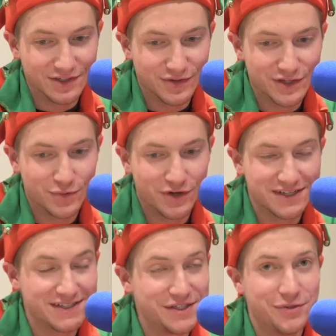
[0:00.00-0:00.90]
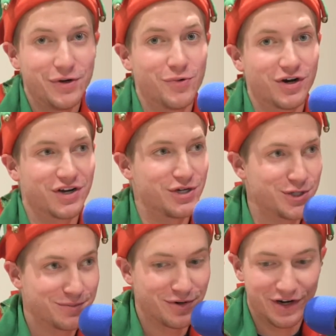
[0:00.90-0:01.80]
this one is zero work on
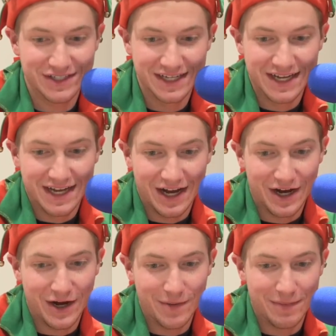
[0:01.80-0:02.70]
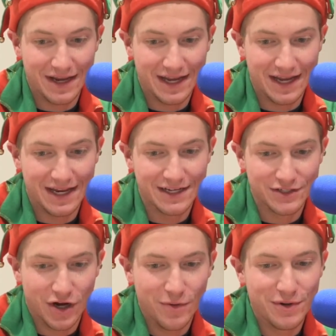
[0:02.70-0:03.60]
your part. It
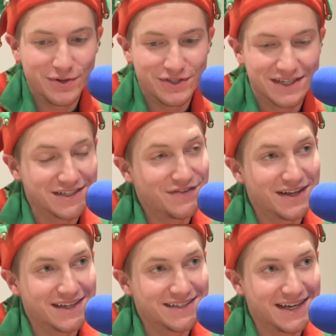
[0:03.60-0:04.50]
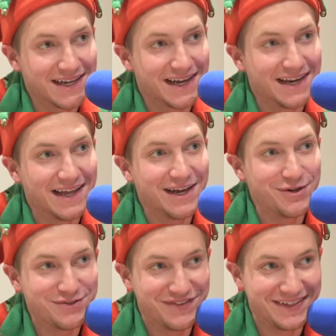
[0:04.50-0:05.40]
is almost as if they can take an
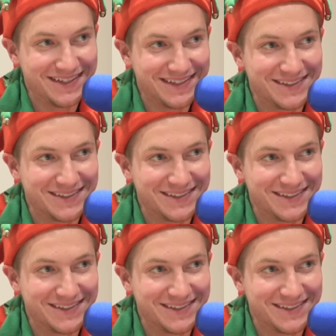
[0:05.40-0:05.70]
selfie.